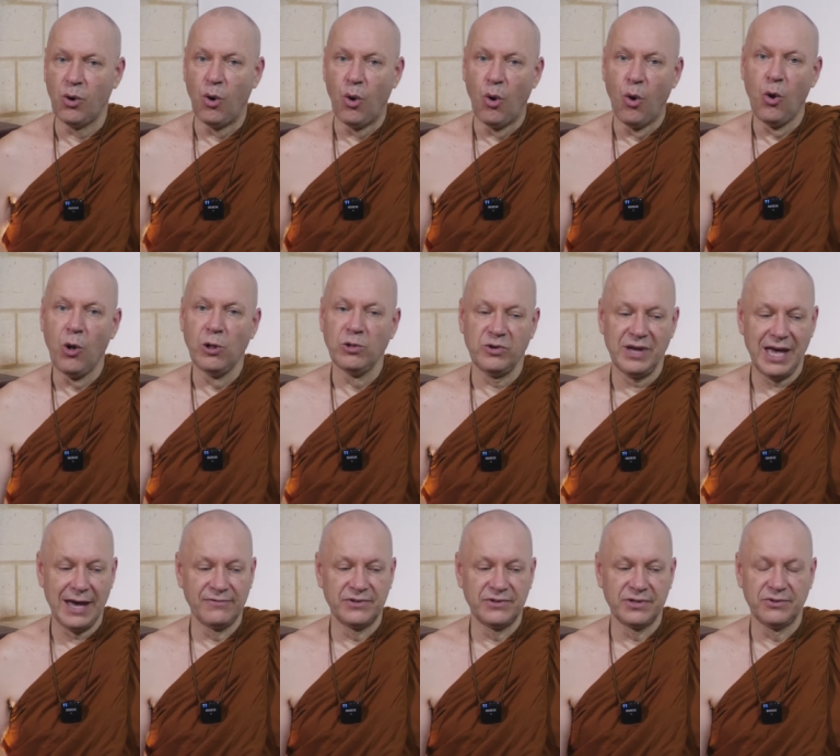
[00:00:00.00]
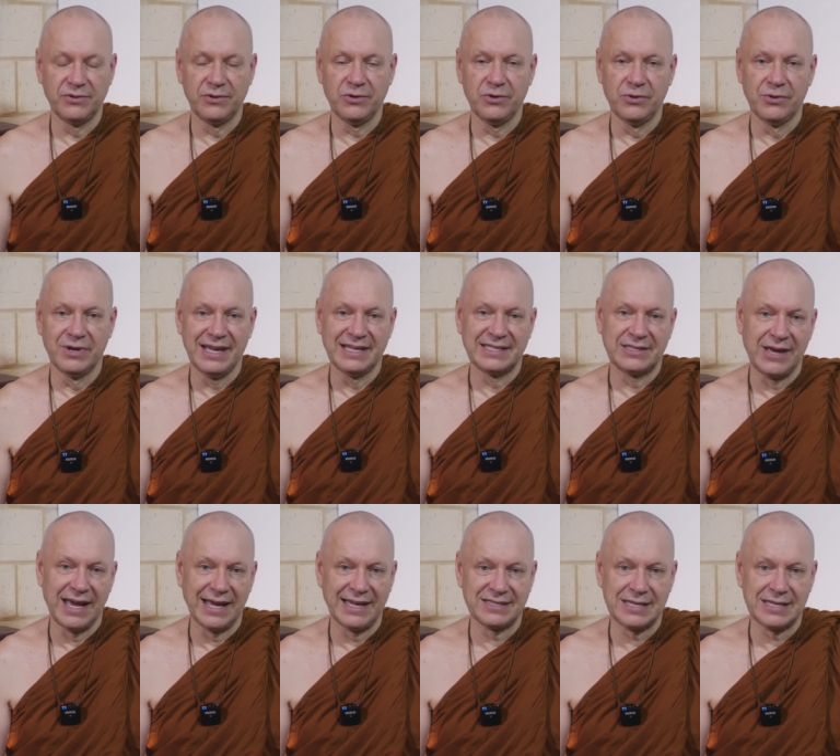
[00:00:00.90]
All you have to do is
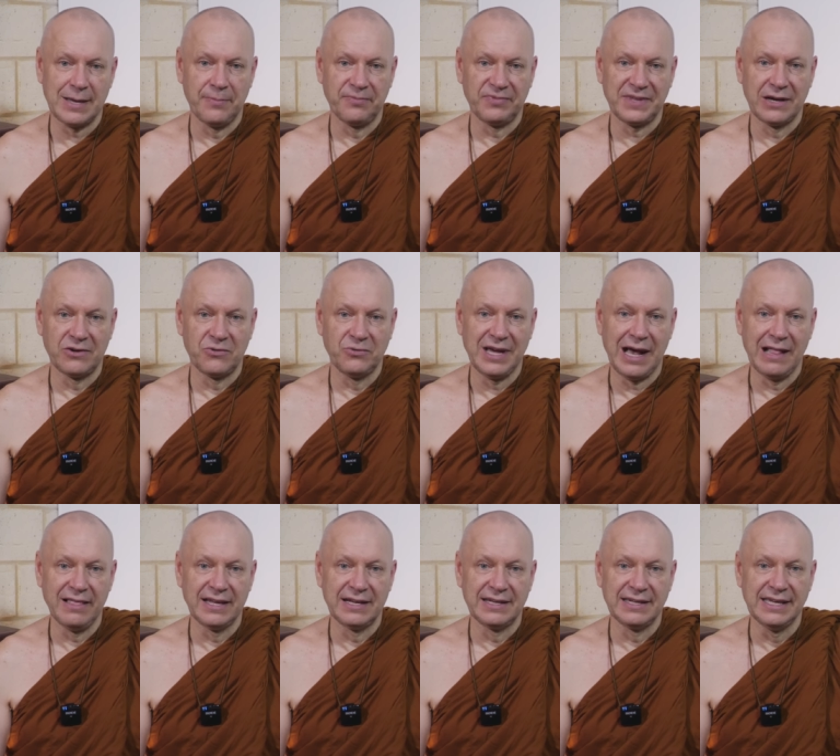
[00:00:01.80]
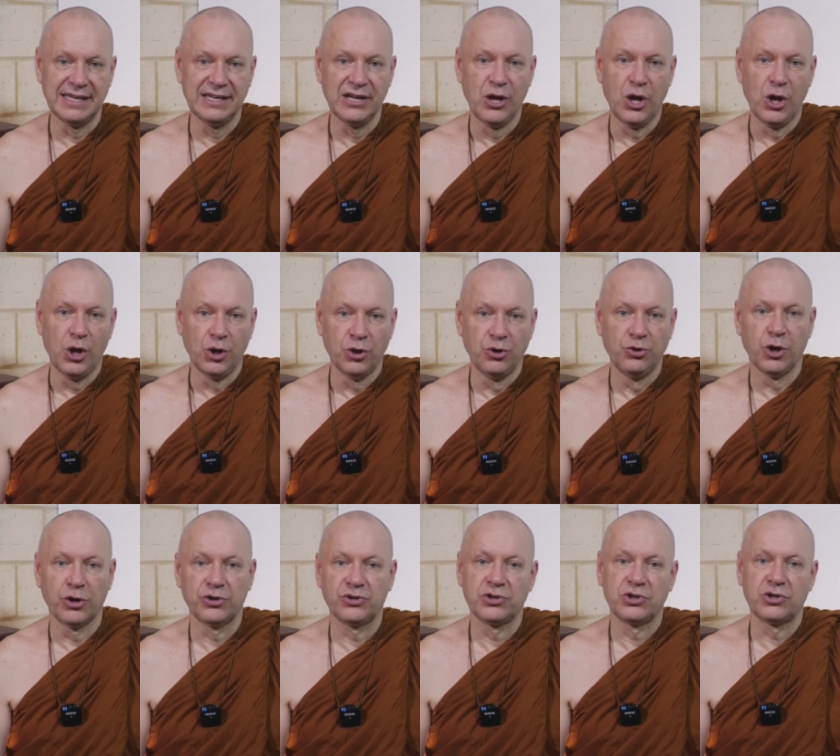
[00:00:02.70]
to accept that reality,
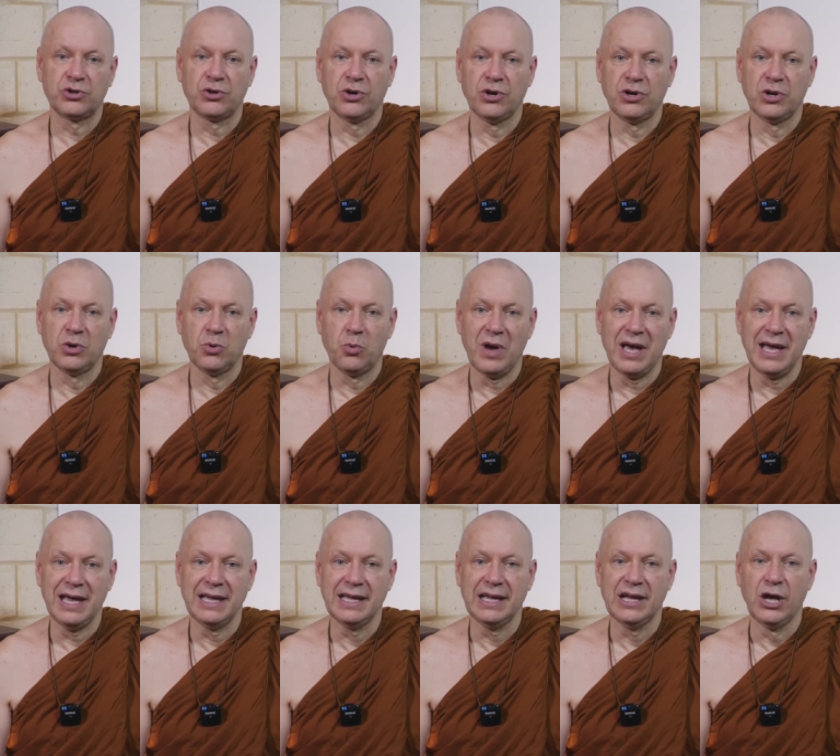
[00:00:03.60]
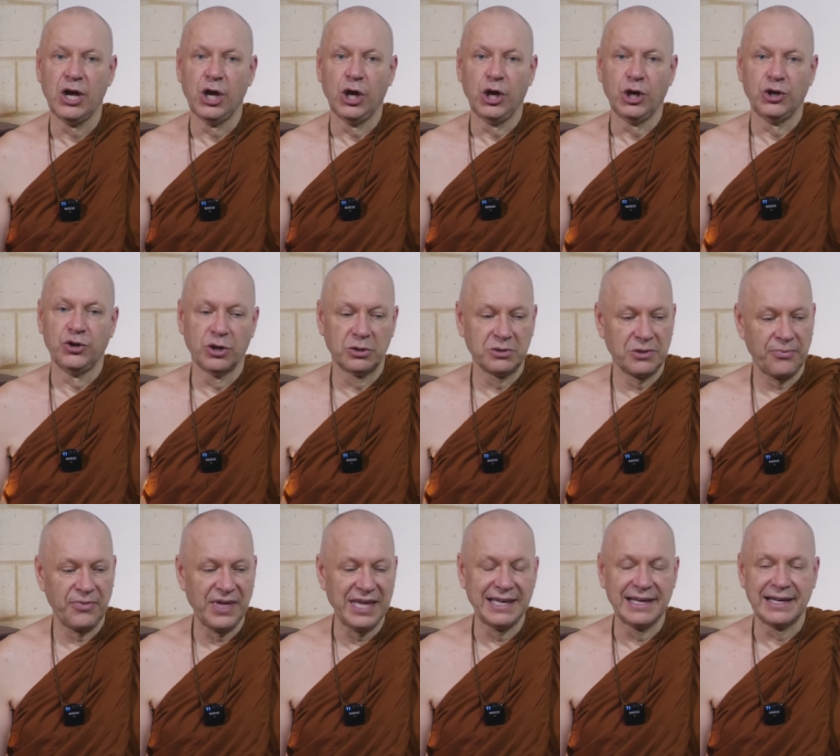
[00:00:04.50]
not turn away, not
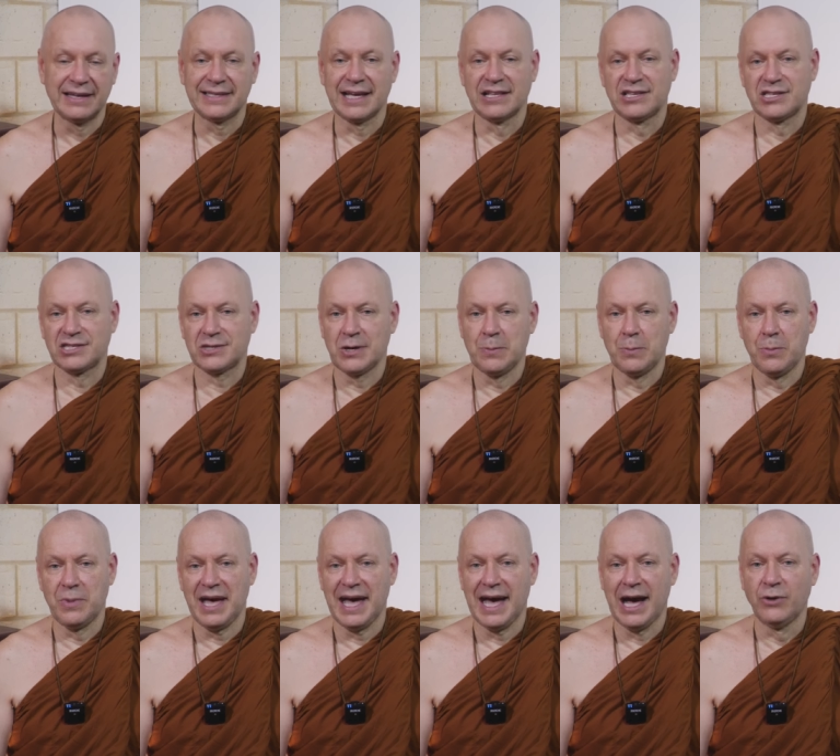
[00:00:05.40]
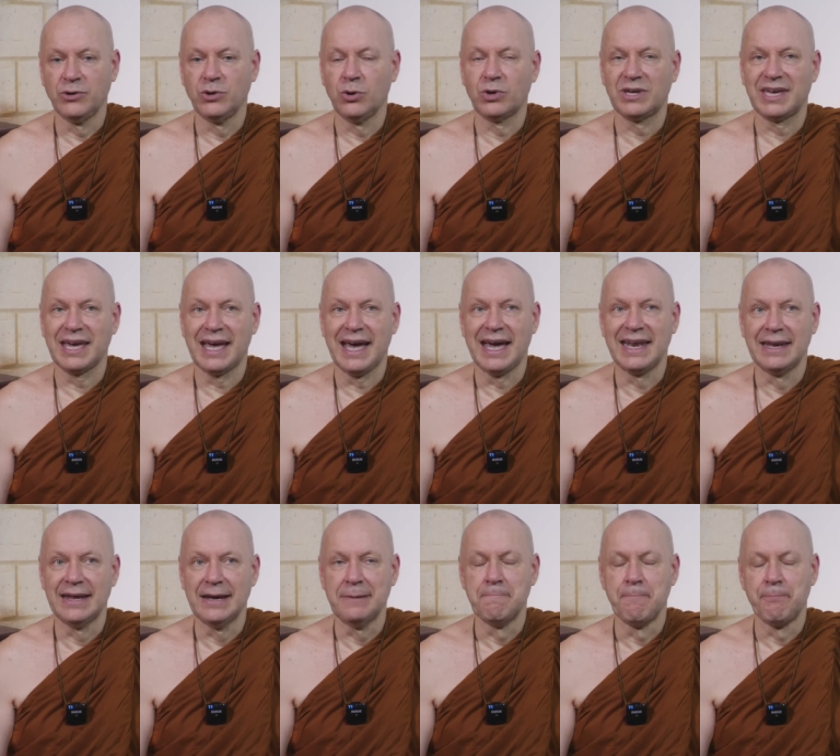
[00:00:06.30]
think that somehow you
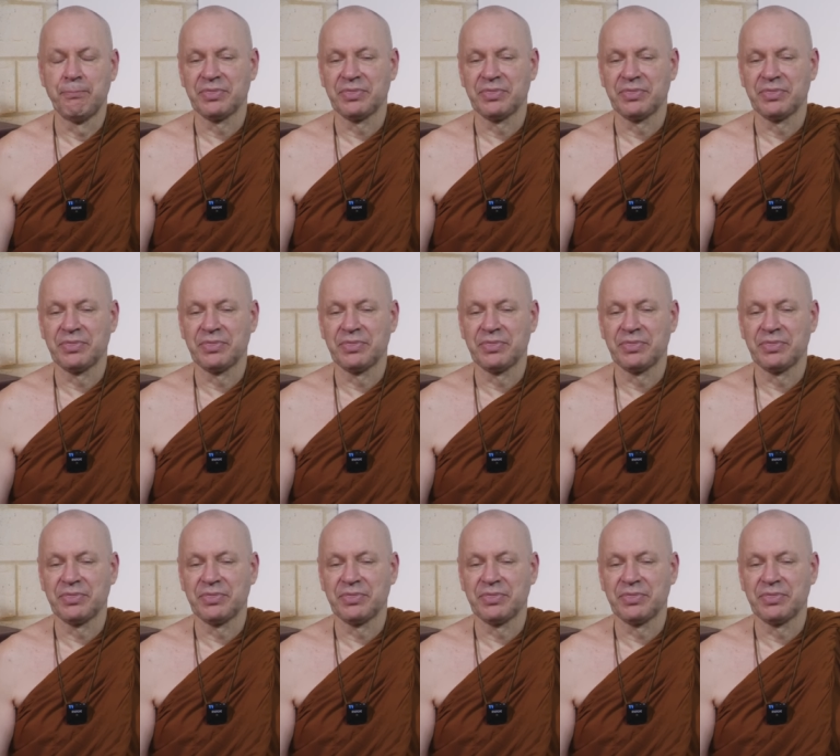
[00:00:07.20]
can